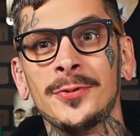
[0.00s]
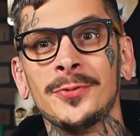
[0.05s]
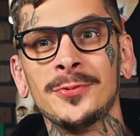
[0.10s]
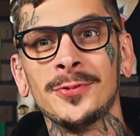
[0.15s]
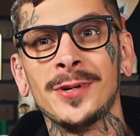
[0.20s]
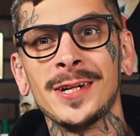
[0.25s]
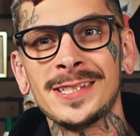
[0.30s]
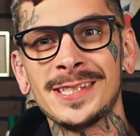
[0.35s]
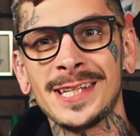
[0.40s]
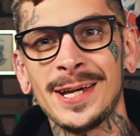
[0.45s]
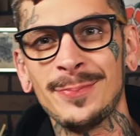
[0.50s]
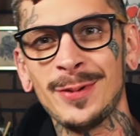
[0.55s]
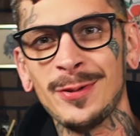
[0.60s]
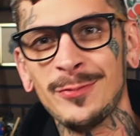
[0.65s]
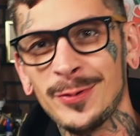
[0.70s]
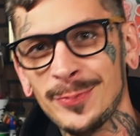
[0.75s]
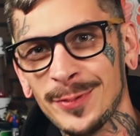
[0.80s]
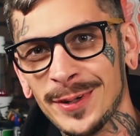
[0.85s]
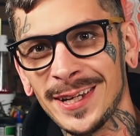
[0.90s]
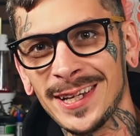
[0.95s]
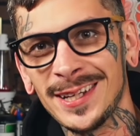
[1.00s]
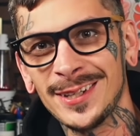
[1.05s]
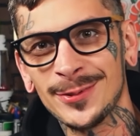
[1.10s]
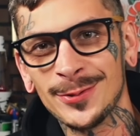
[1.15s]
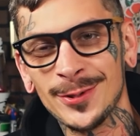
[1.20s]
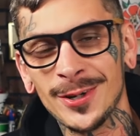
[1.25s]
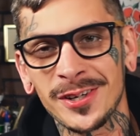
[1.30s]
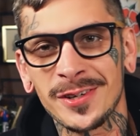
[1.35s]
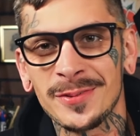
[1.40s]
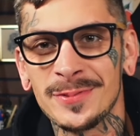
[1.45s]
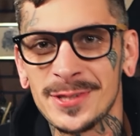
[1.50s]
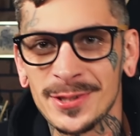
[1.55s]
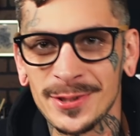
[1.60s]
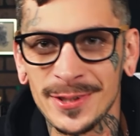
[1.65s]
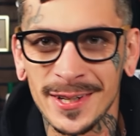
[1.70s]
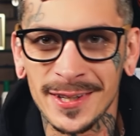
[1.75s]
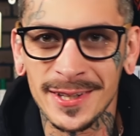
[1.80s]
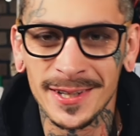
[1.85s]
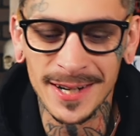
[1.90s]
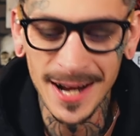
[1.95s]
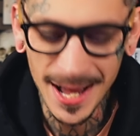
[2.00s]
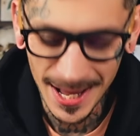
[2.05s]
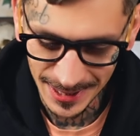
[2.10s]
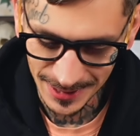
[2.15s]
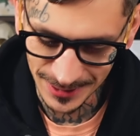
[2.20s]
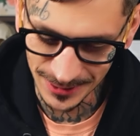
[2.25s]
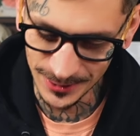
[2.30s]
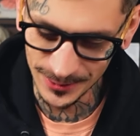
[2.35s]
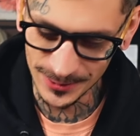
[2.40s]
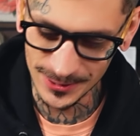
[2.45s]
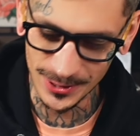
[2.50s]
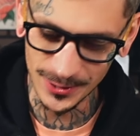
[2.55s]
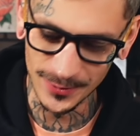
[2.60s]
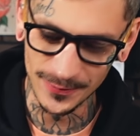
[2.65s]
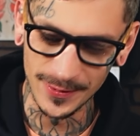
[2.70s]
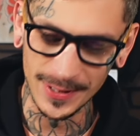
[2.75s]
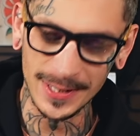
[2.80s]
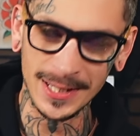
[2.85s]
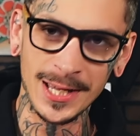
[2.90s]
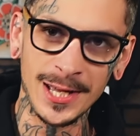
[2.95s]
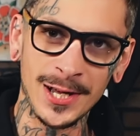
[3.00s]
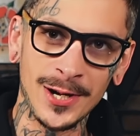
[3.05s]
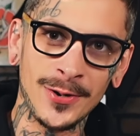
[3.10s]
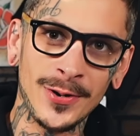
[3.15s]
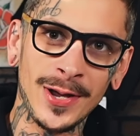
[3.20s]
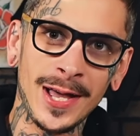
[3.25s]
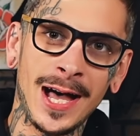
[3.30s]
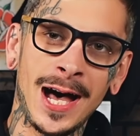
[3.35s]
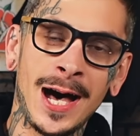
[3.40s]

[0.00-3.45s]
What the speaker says: What is up, everybody? Welcome to another YouTube video.